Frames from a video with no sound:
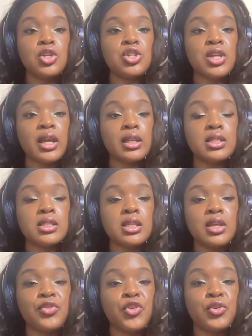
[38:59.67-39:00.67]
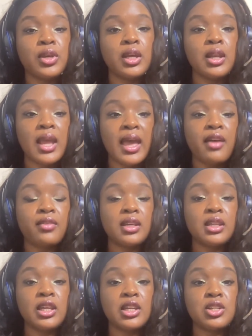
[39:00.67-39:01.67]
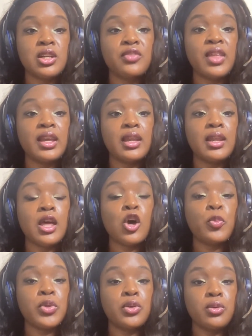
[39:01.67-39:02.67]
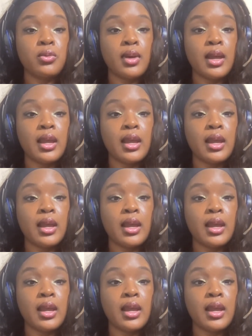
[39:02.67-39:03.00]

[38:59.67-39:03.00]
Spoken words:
Check to see if you can if they can help you